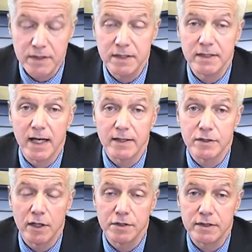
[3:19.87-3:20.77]
did not
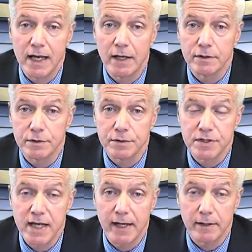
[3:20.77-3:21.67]
touch down until
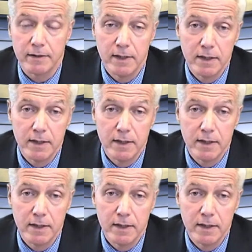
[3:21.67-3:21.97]
second.